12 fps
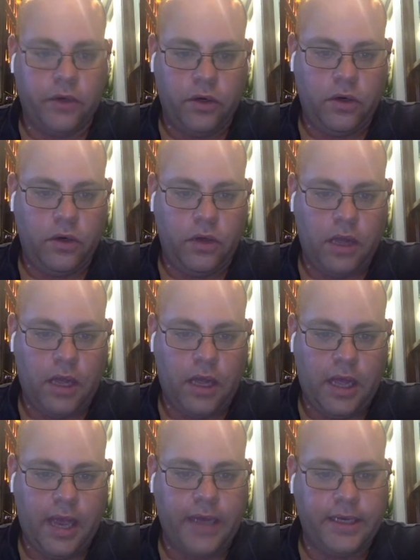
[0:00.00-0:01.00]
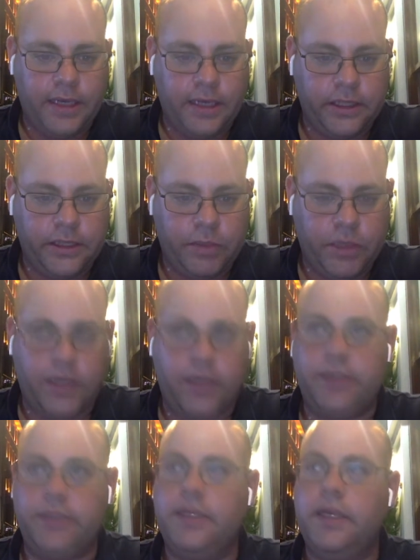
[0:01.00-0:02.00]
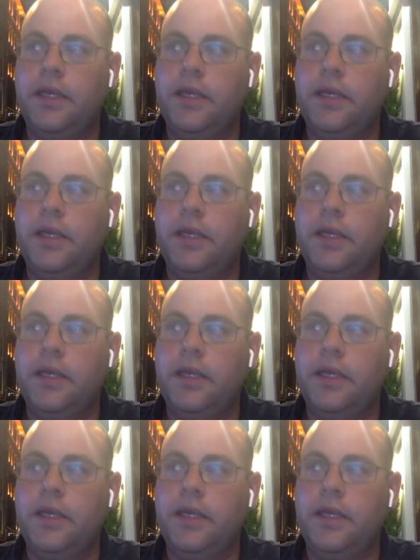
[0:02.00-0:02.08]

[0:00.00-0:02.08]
your ideas, because